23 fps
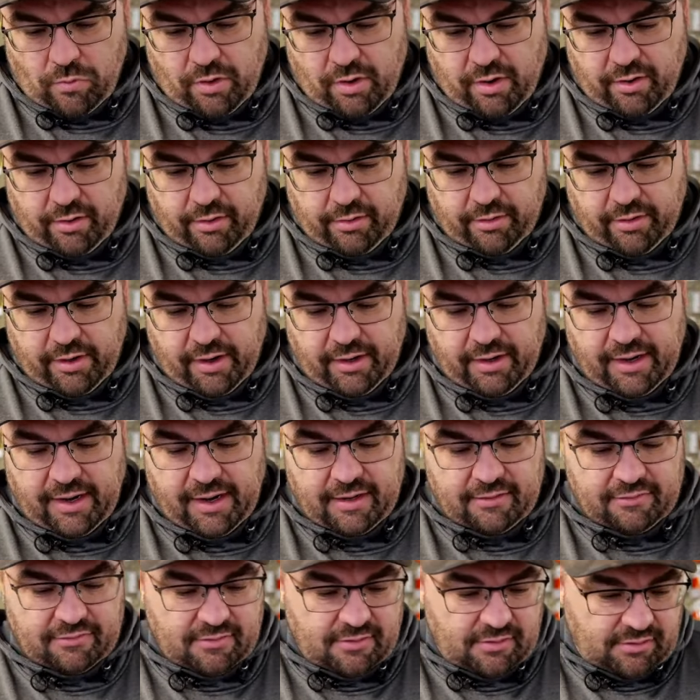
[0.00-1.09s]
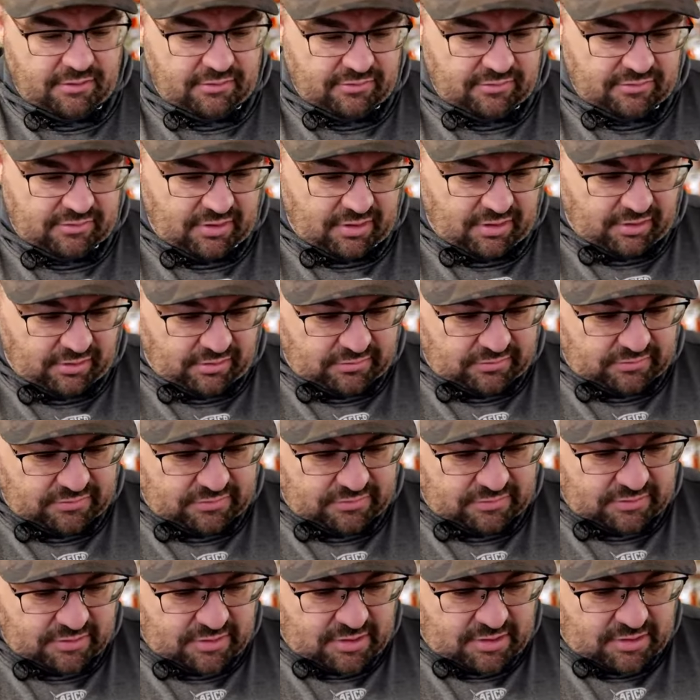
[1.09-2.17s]
All right. Anthony
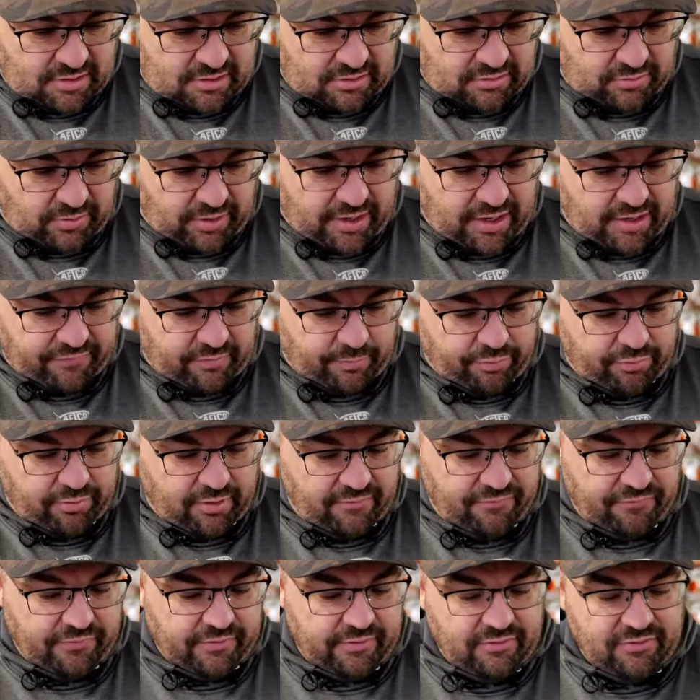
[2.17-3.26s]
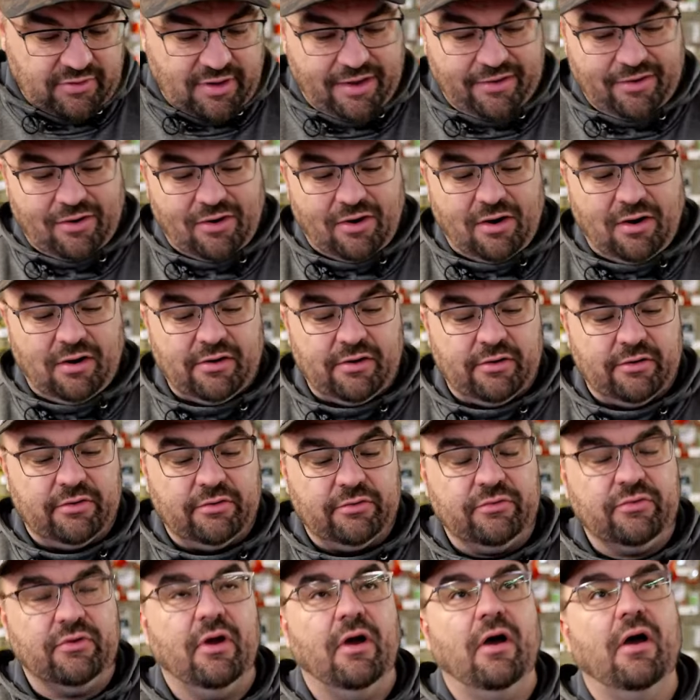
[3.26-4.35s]
says, do I have a preference on
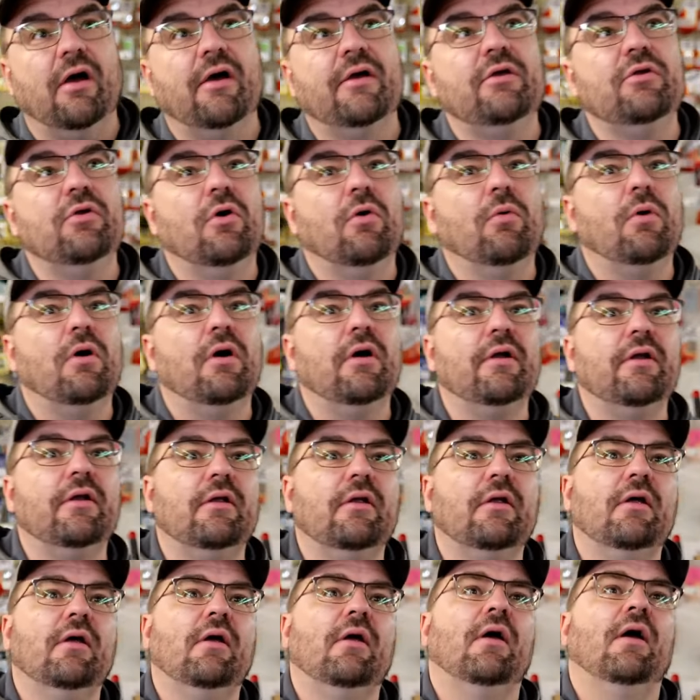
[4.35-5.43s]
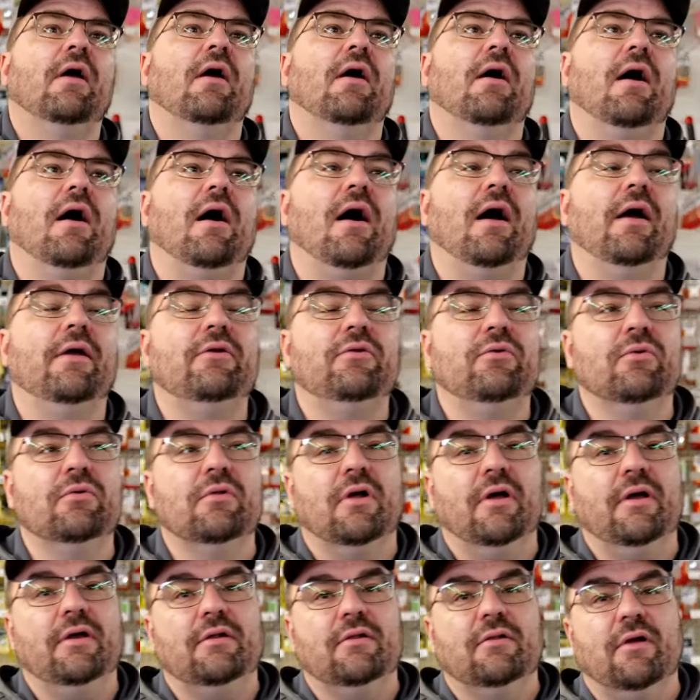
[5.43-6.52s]
augers? You know what? I do
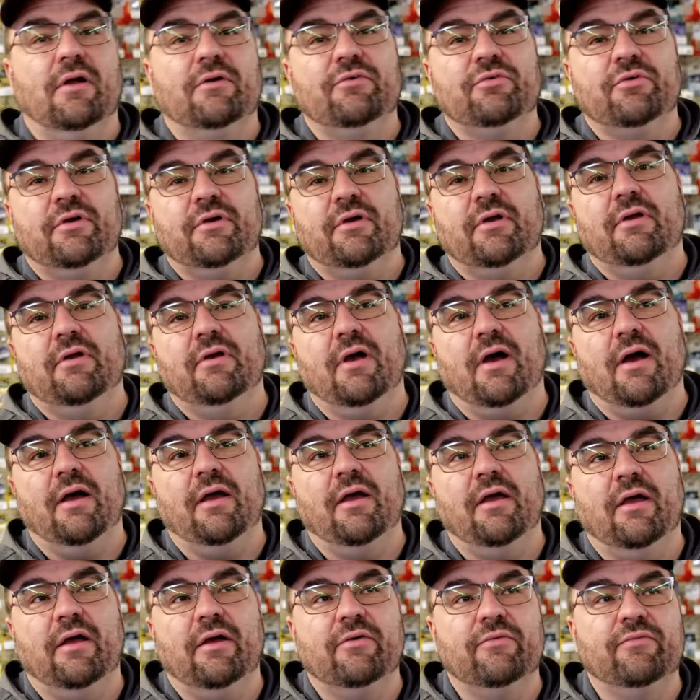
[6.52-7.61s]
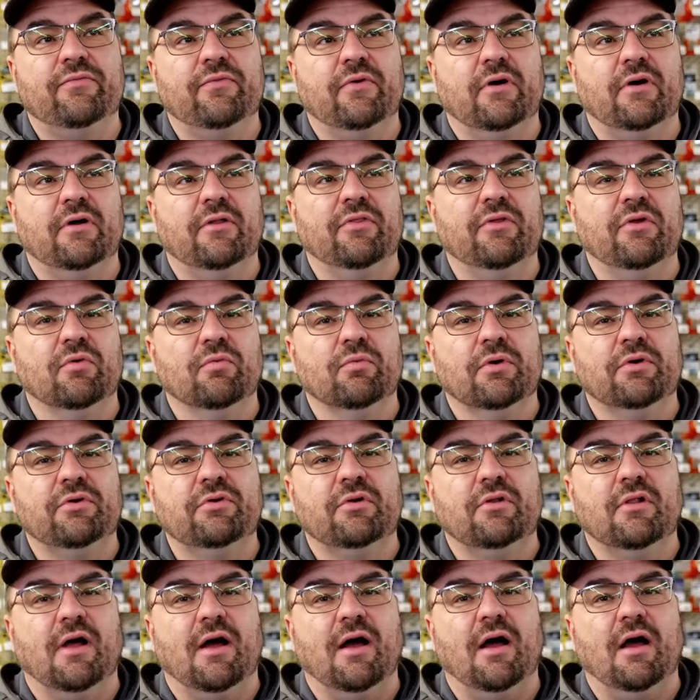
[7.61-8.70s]
like electric. I have the
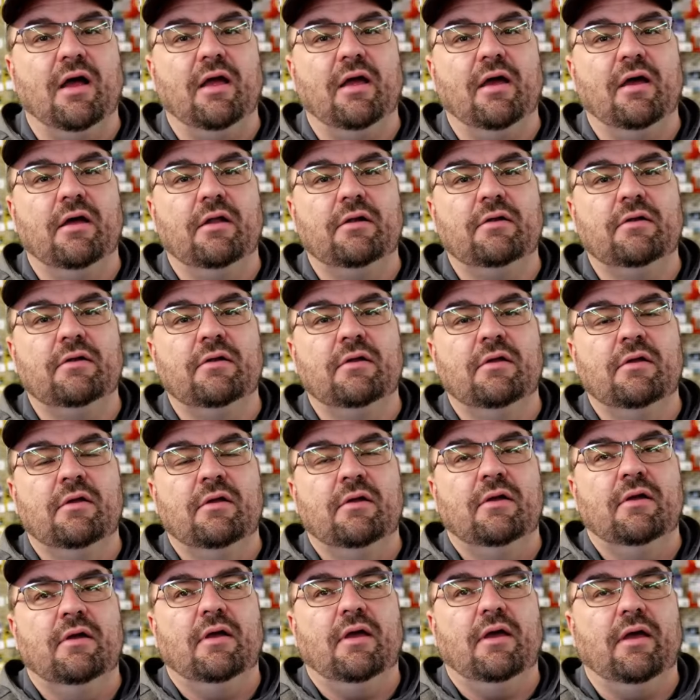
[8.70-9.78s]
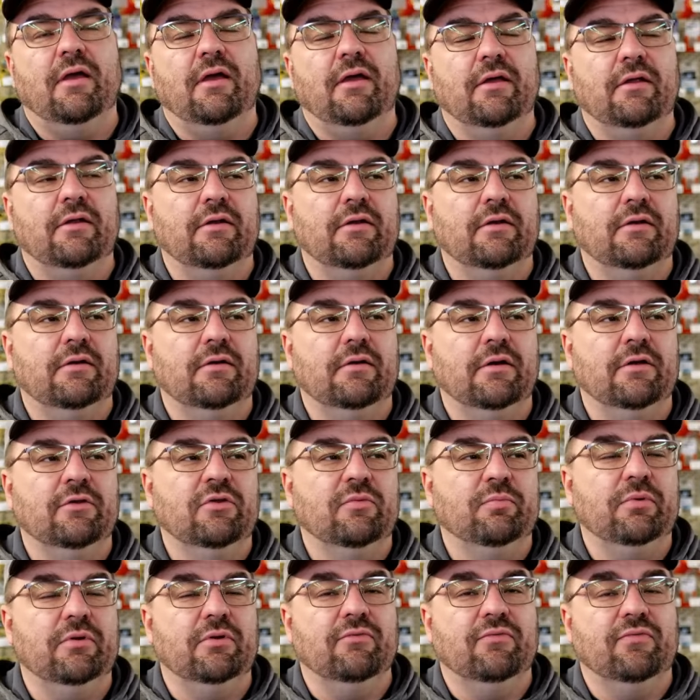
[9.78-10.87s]
original Ion, and it's
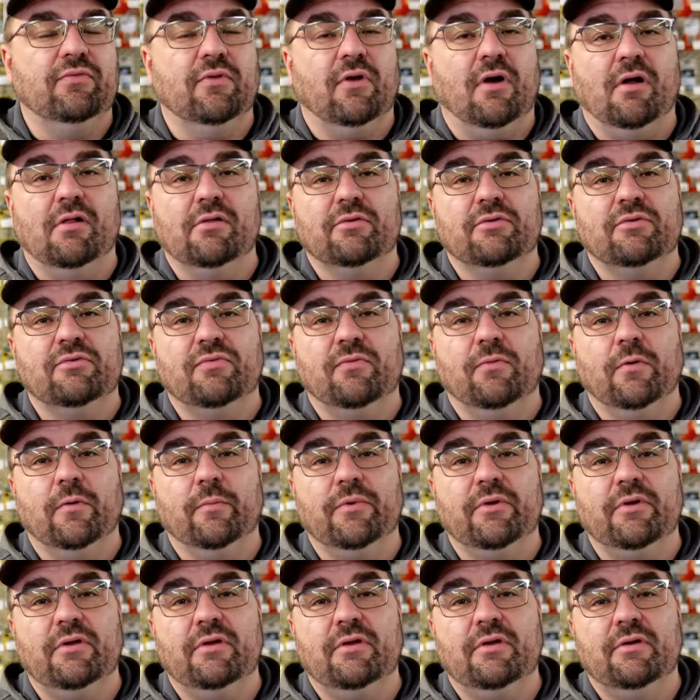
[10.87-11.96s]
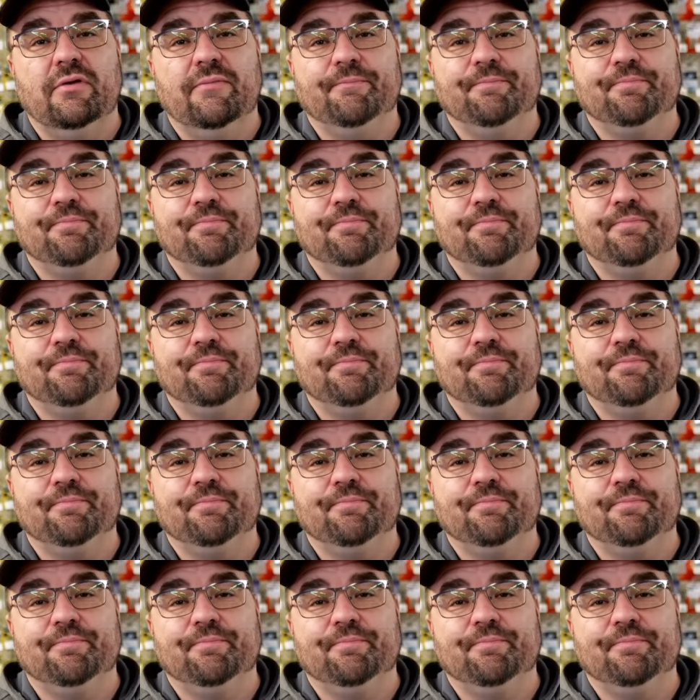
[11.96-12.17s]
been flawless for me.